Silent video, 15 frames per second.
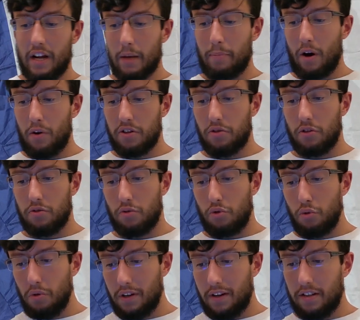like Paris doesn't
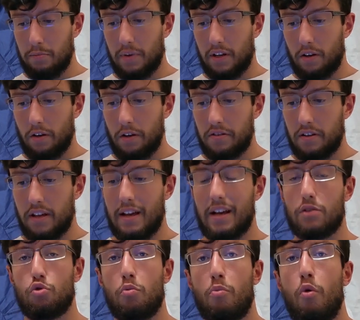do that is because he
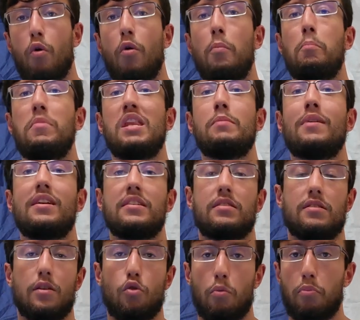has a more
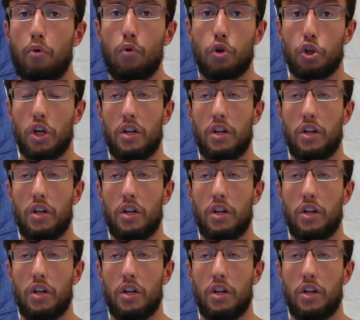minimalistic approach.